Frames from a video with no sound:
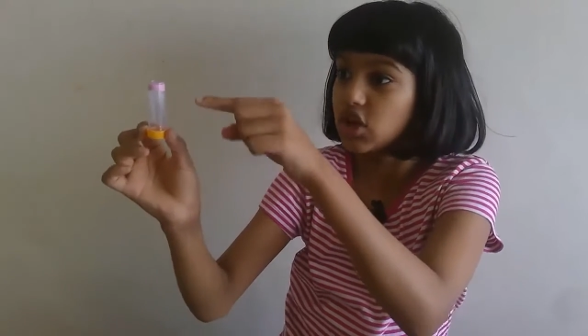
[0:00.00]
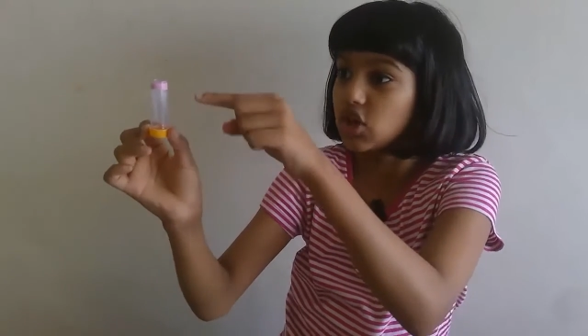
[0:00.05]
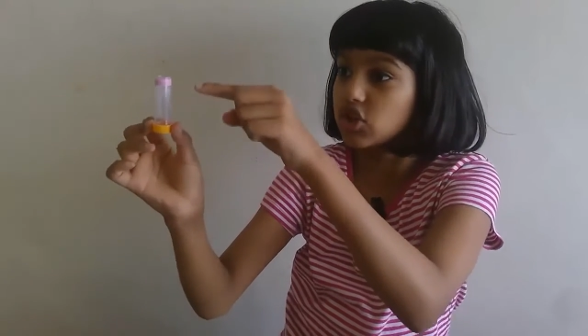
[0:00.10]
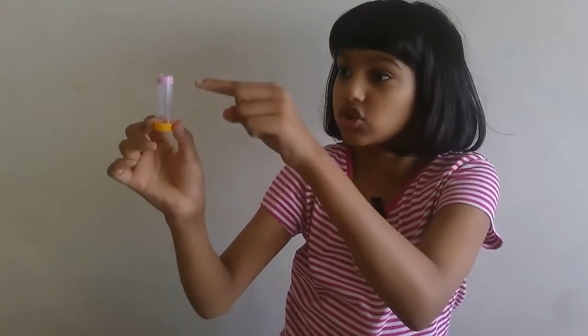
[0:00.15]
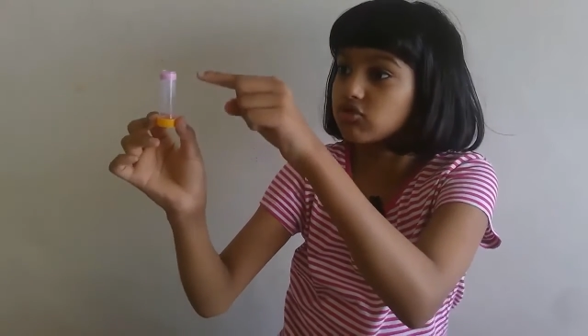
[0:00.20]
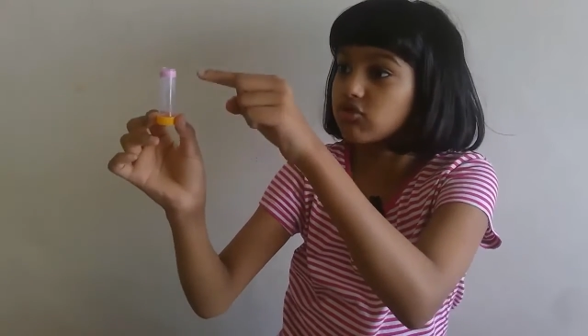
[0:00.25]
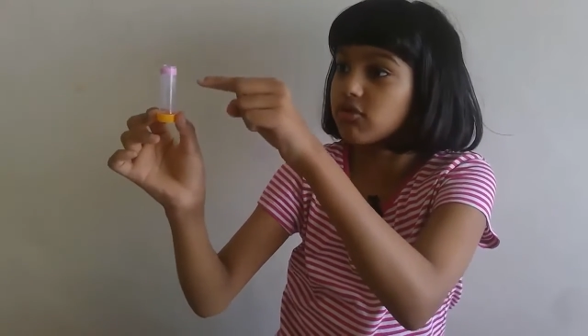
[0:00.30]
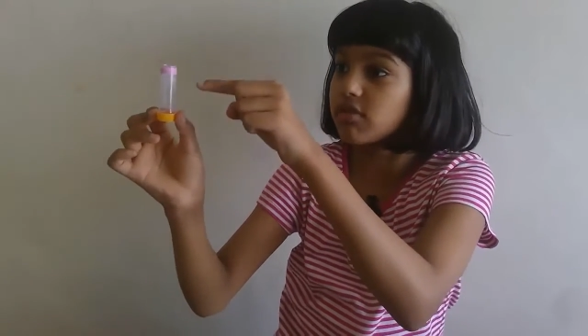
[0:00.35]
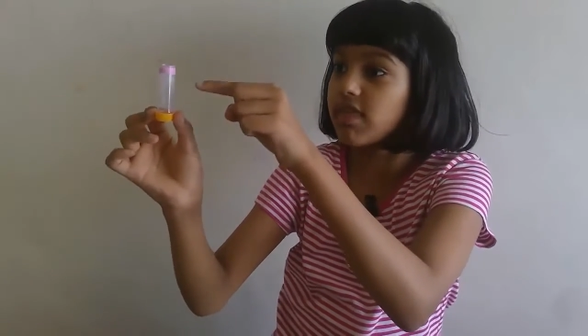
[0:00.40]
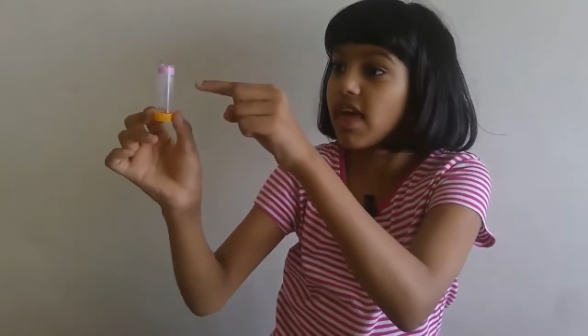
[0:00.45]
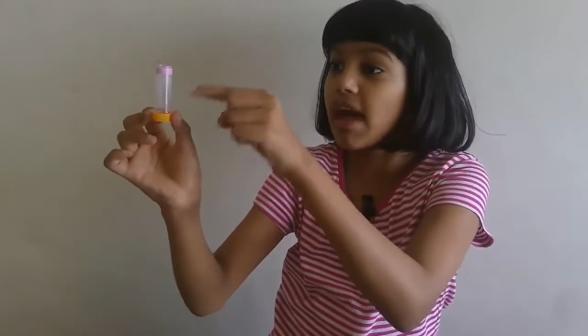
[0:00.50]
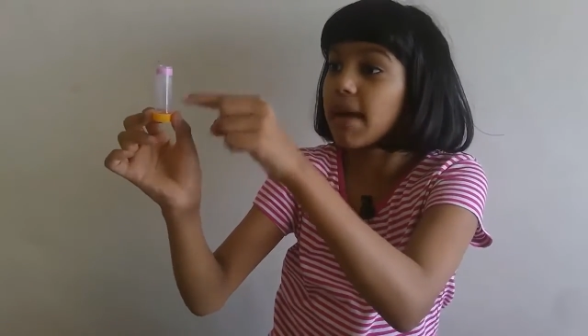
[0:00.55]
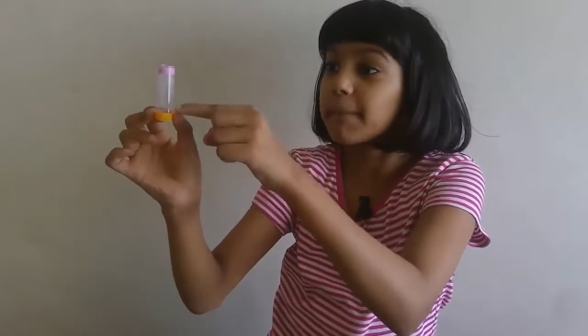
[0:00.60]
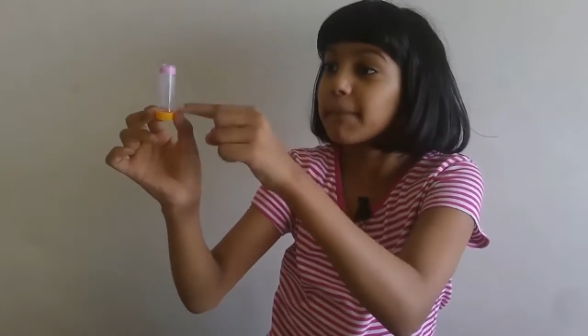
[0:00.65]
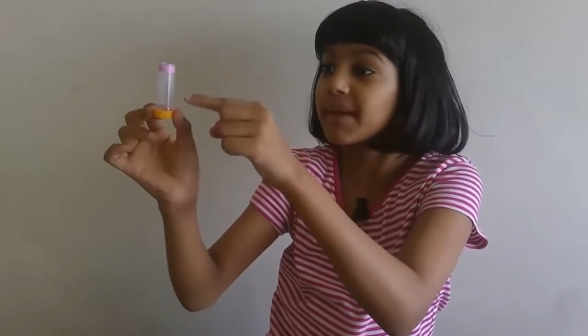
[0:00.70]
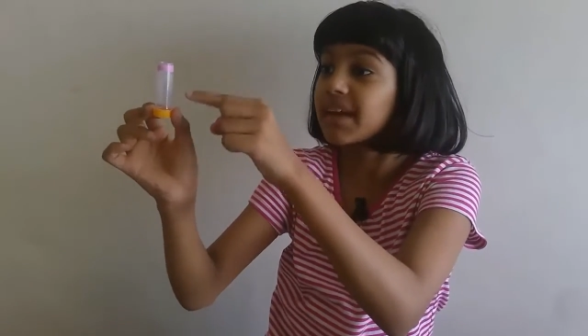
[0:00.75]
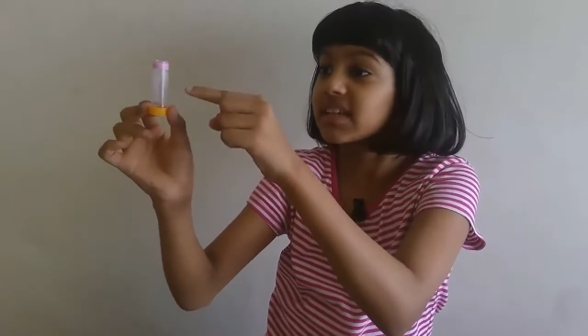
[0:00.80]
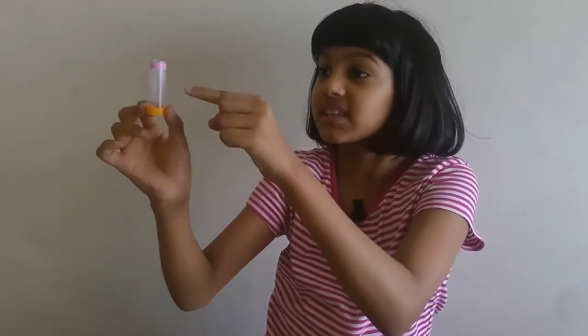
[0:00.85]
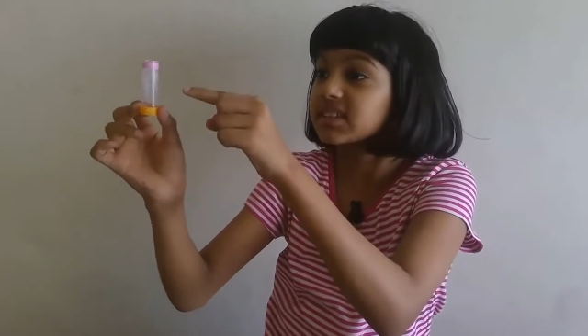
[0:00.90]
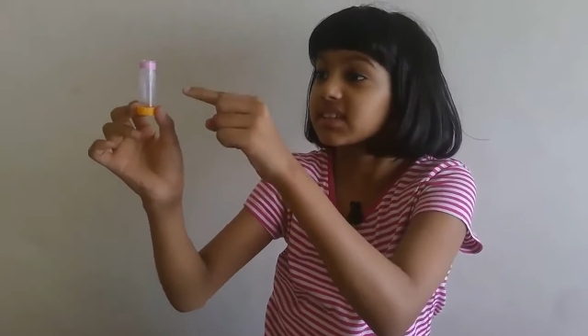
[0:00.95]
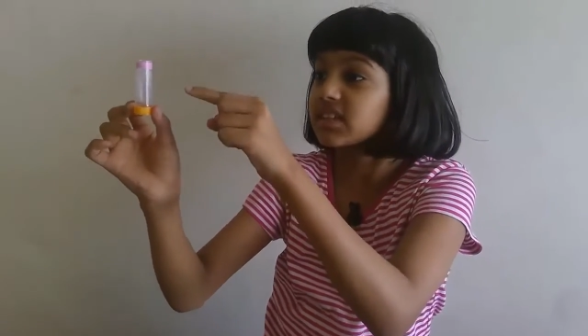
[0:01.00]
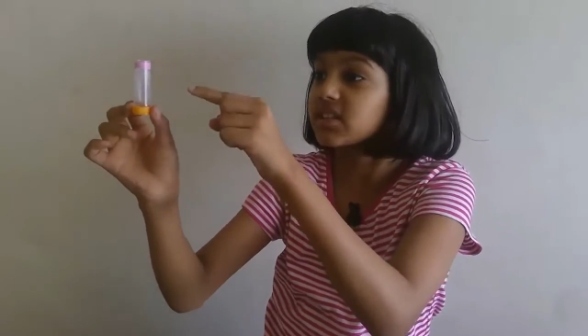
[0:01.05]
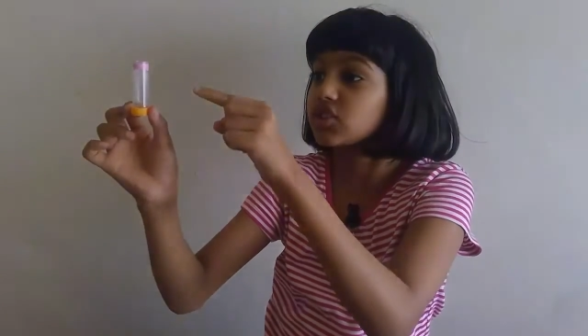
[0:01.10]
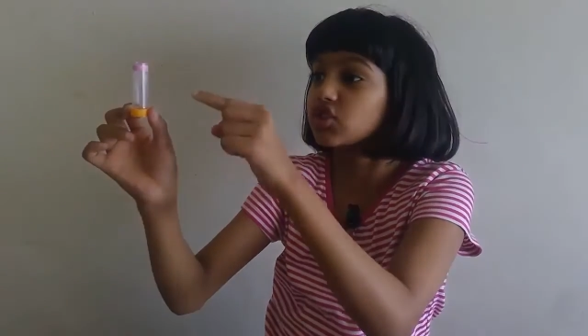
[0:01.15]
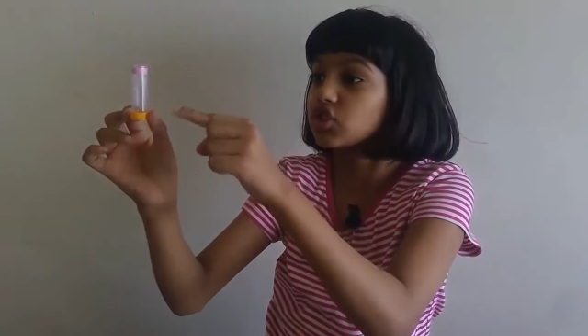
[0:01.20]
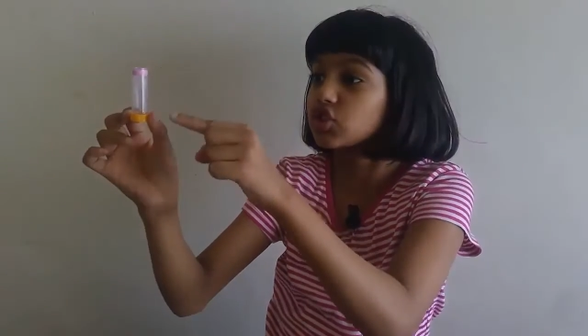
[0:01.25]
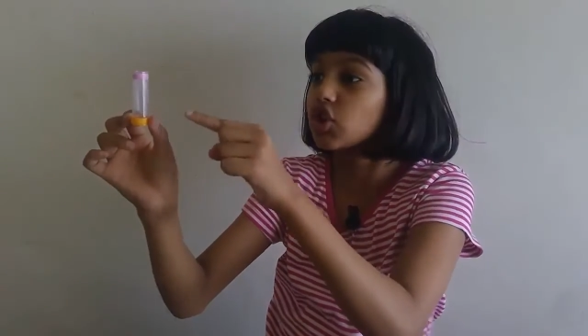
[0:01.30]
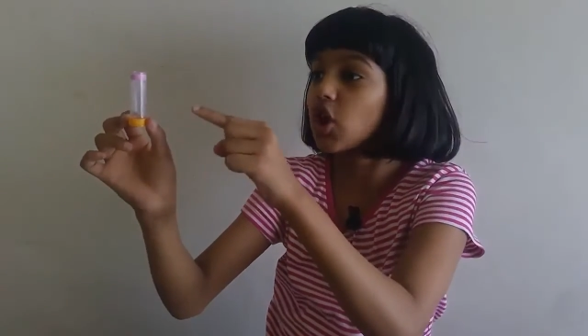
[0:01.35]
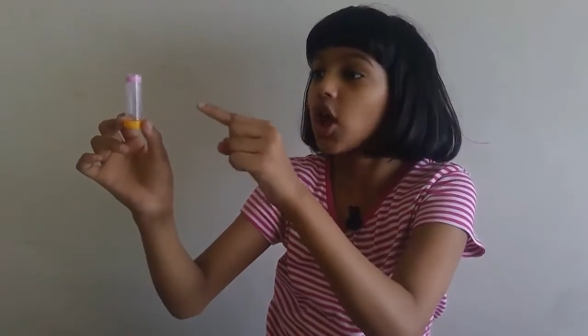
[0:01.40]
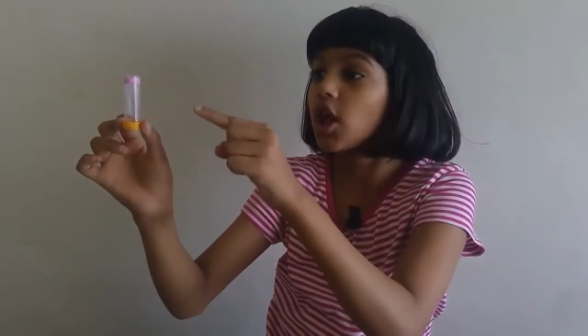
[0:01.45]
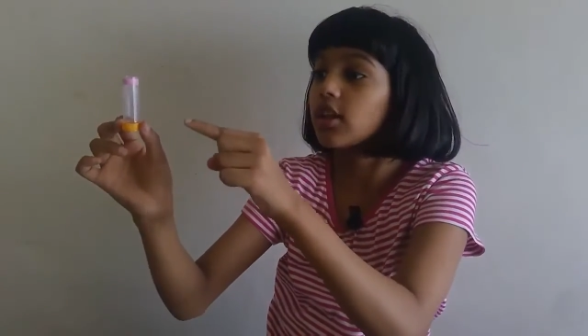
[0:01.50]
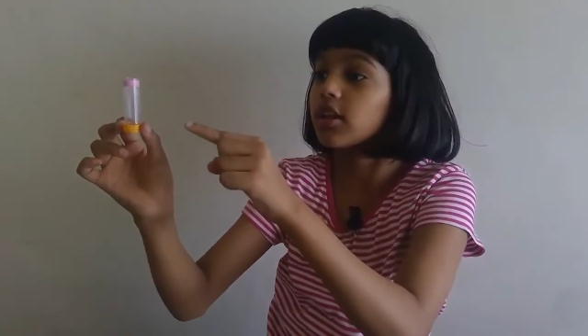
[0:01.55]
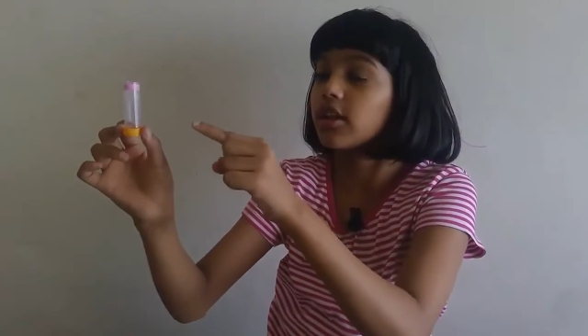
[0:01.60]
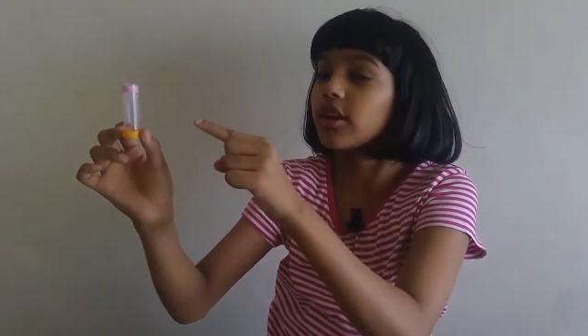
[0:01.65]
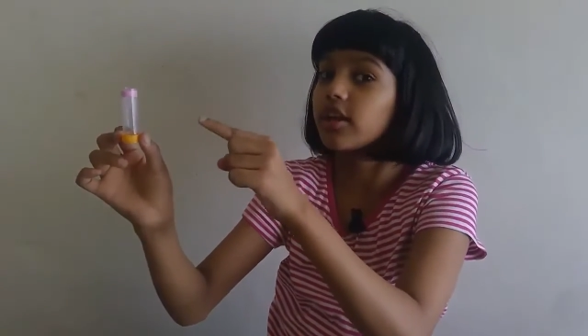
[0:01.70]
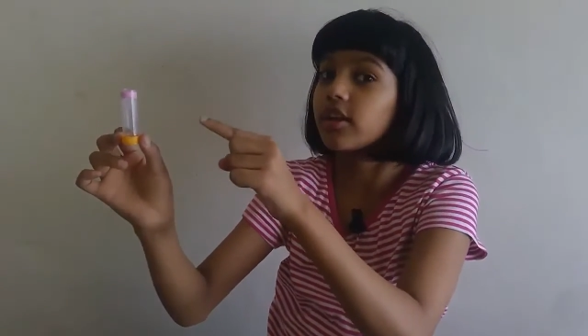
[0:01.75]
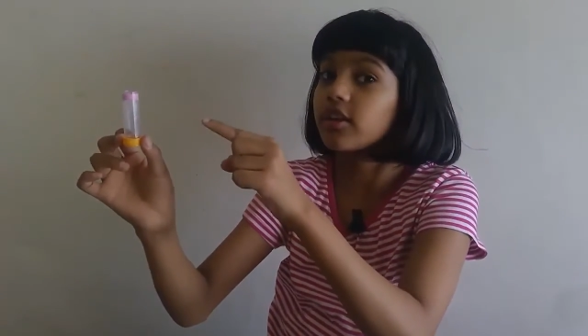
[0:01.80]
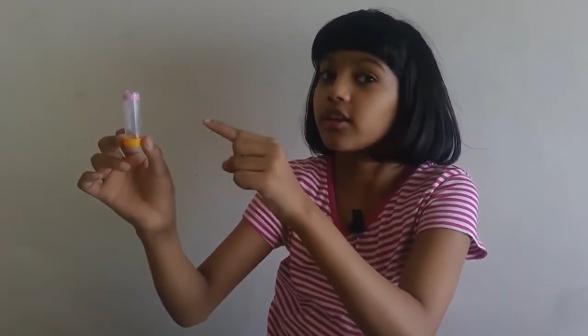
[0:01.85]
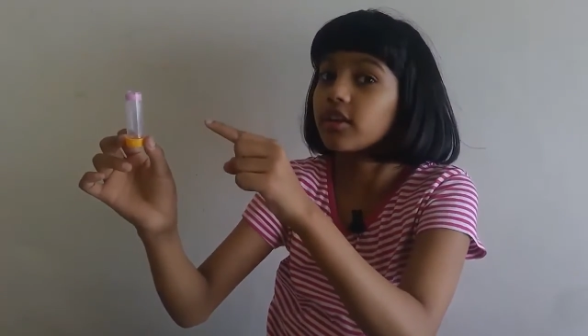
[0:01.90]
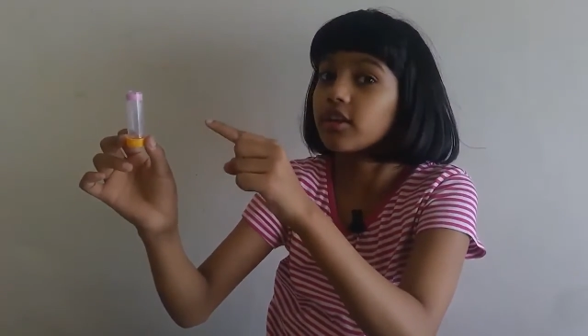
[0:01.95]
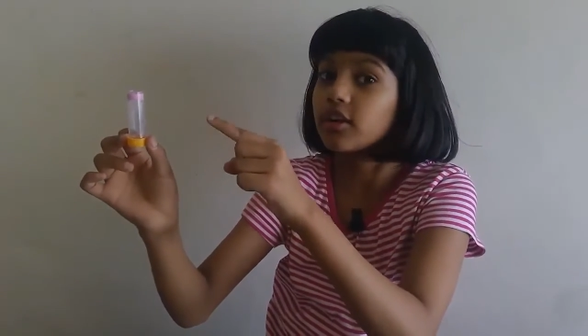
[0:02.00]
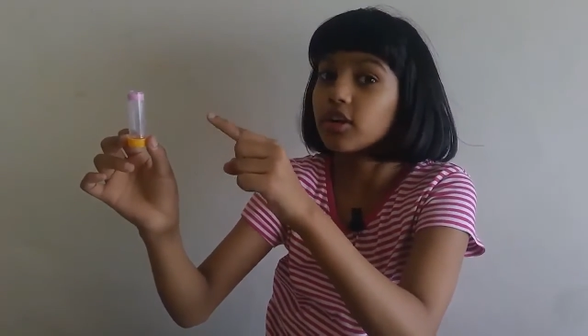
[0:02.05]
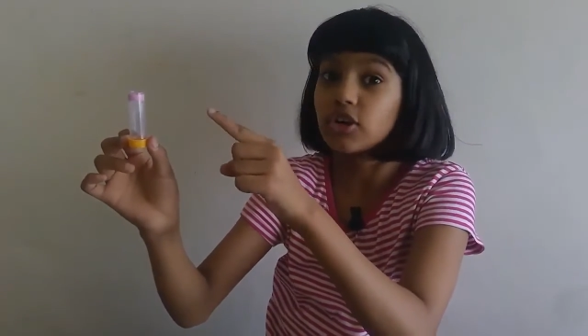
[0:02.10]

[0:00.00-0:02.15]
So that means it's solid.